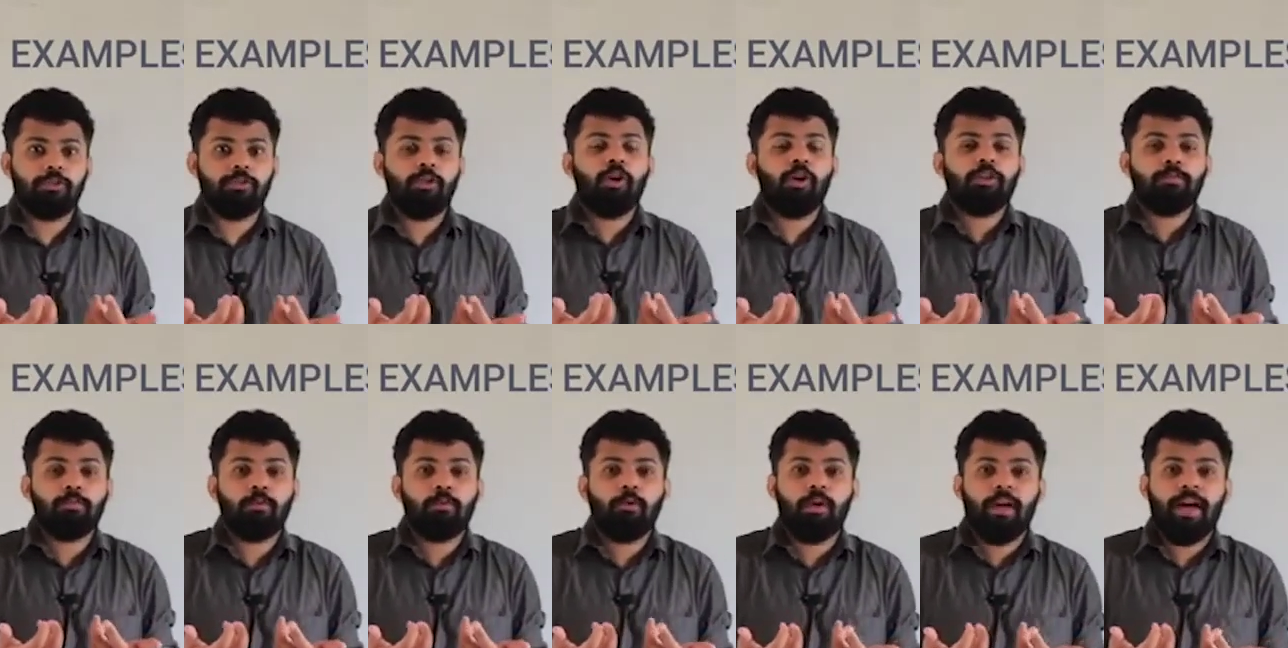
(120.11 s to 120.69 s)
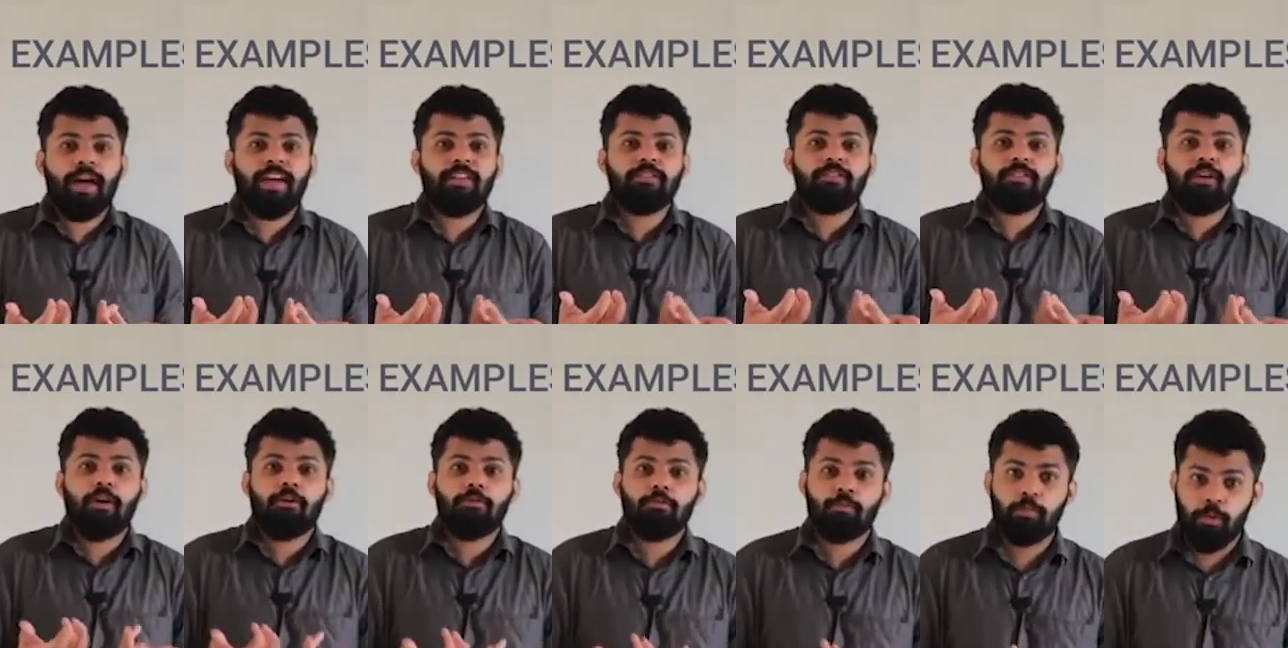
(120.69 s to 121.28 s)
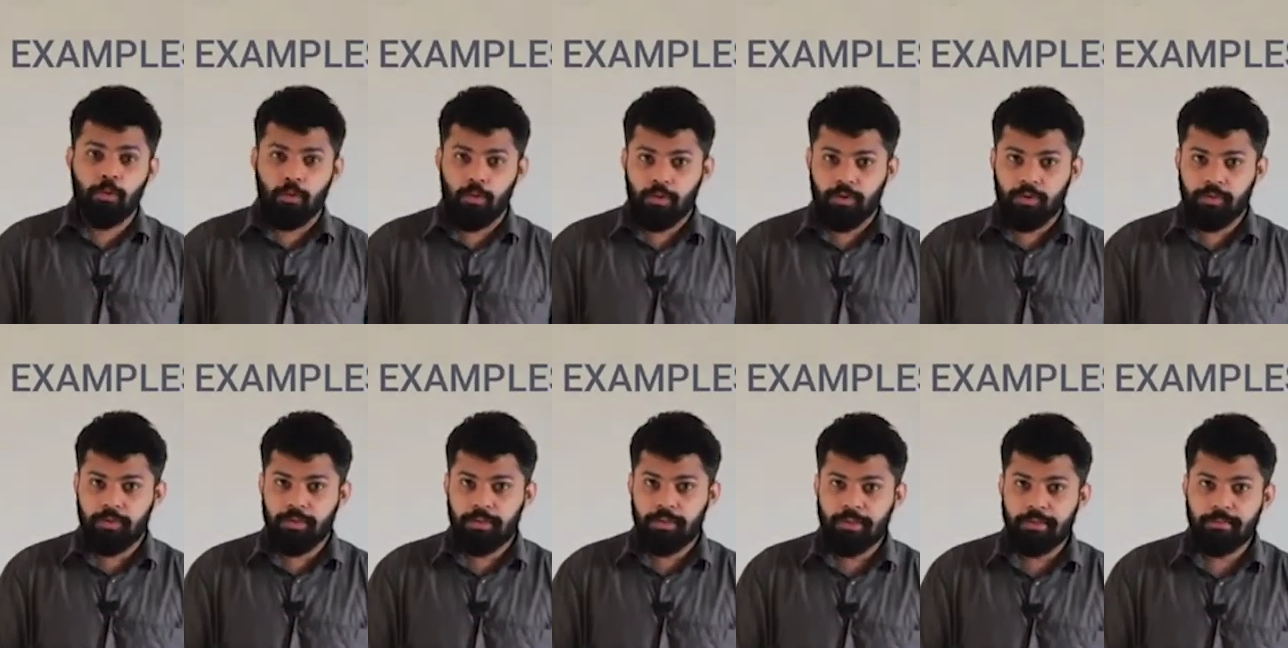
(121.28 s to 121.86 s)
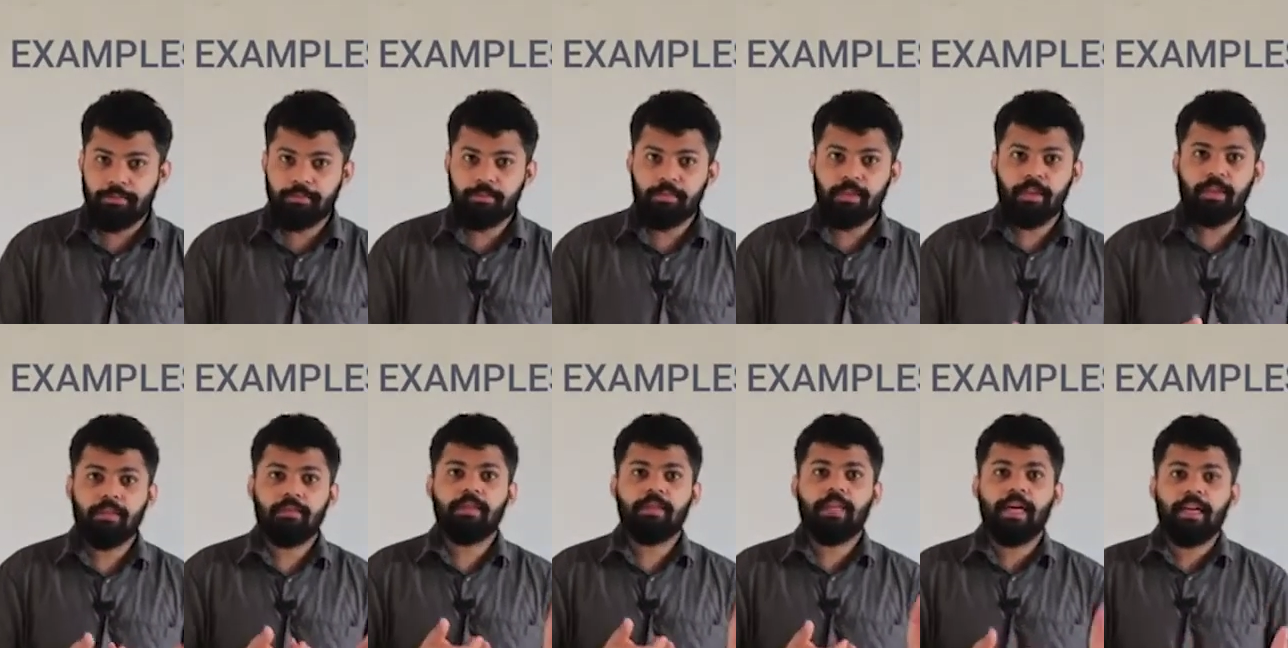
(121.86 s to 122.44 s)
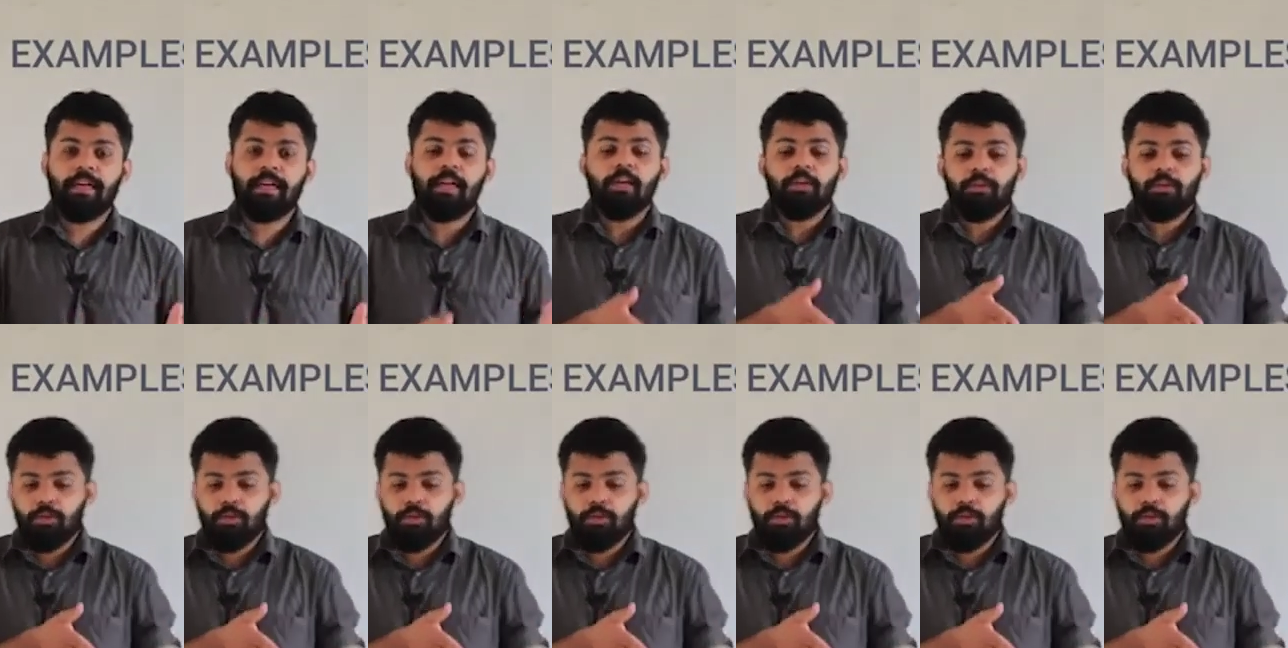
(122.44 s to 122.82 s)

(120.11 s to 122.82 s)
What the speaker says: north pole and south poles. Then